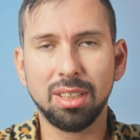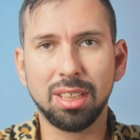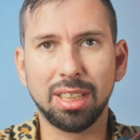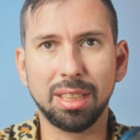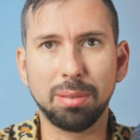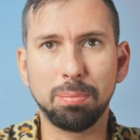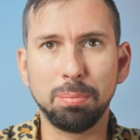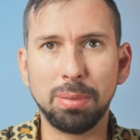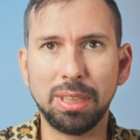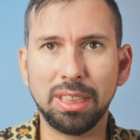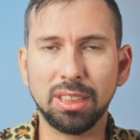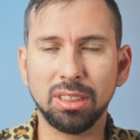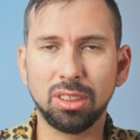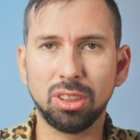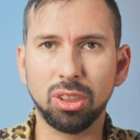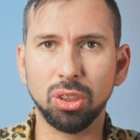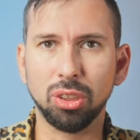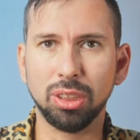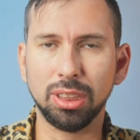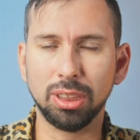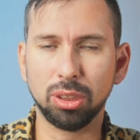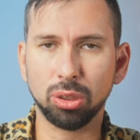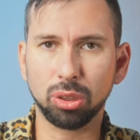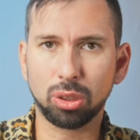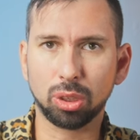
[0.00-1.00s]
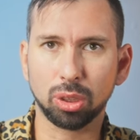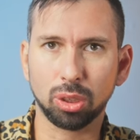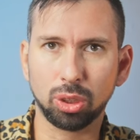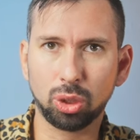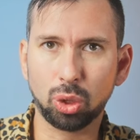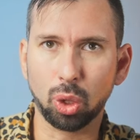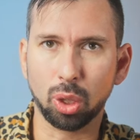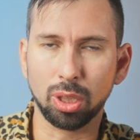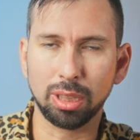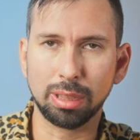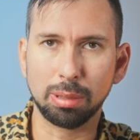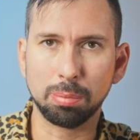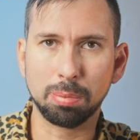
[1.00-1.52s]
It means you need to
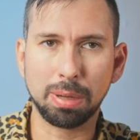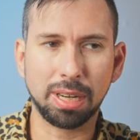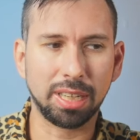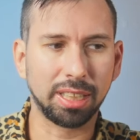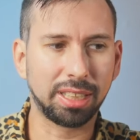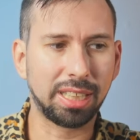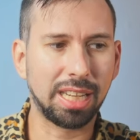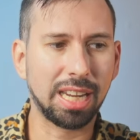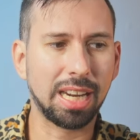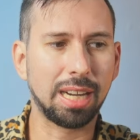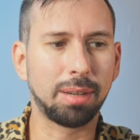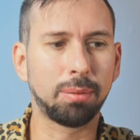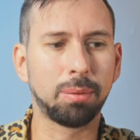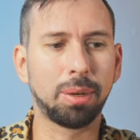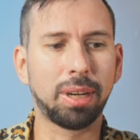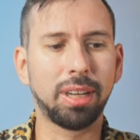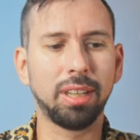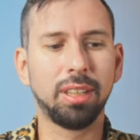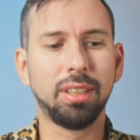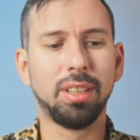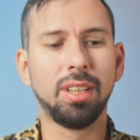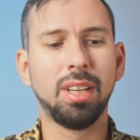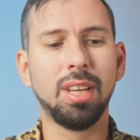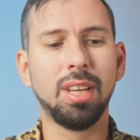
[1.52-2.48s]
control it by the camera.